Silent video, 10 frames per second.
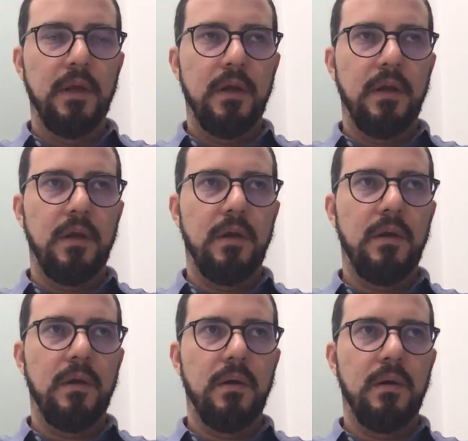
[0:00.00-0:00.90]

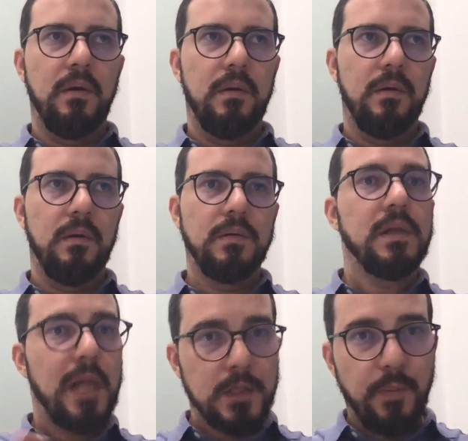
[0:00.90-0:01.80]
The
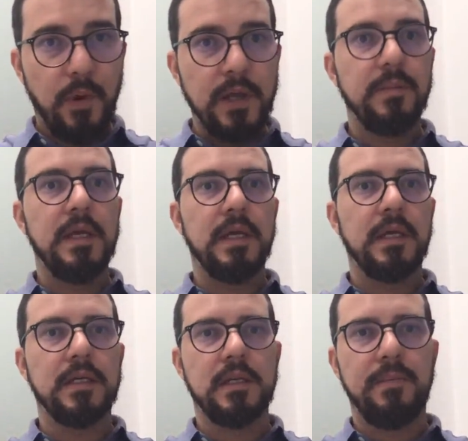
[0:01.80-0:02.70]
last point being
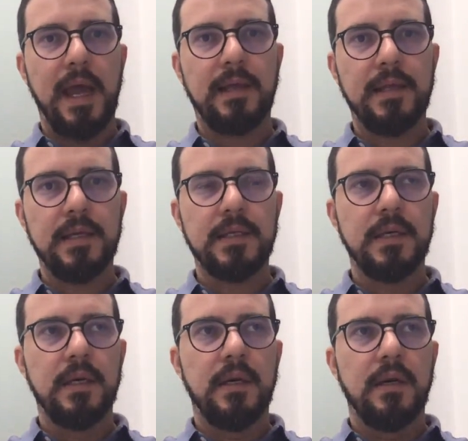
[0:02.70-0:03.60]
is the backlinks.
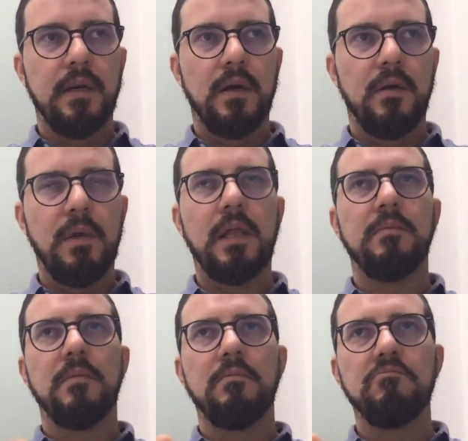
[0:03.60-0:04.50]

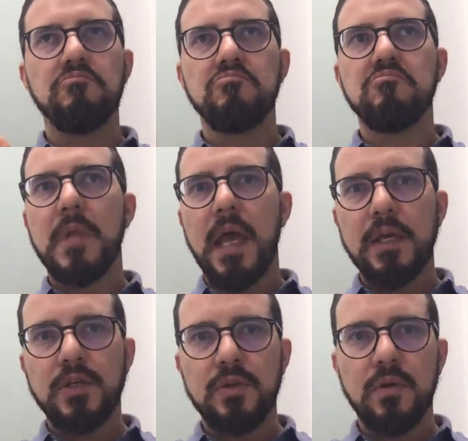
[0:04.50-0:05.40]
Well,
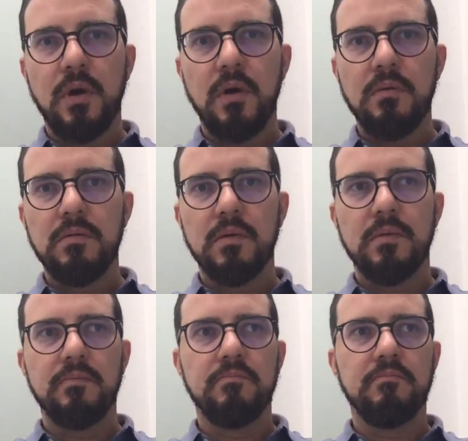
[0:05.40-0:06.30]
as you know,
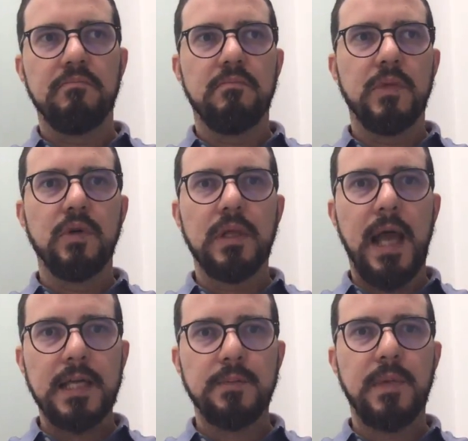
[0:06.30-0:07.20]
Google
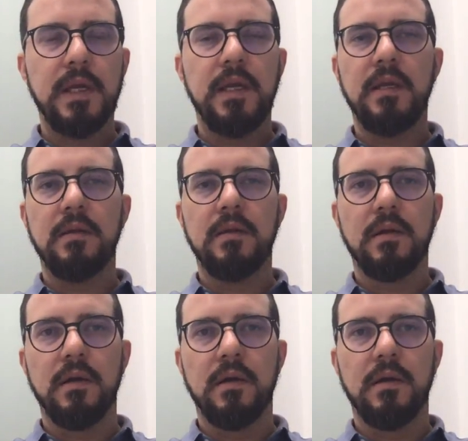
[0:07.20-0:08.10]
has been
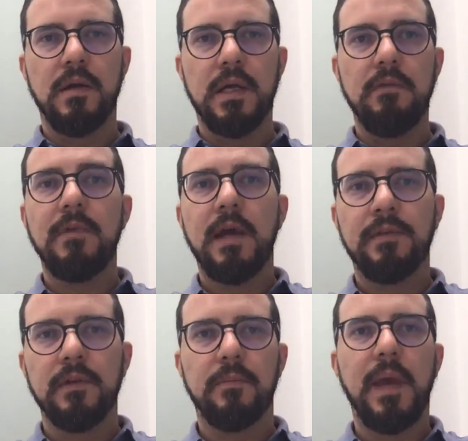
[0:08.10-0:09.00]

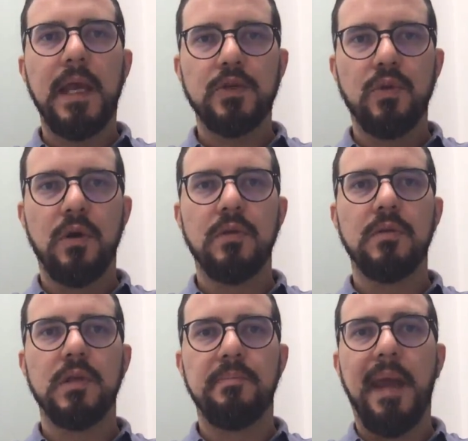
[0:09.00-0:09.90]
invented based
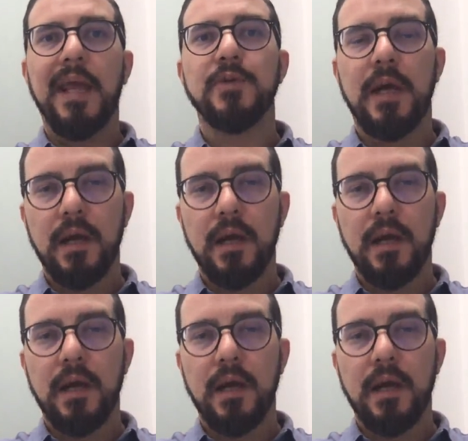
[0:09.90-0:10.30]
on the PageRank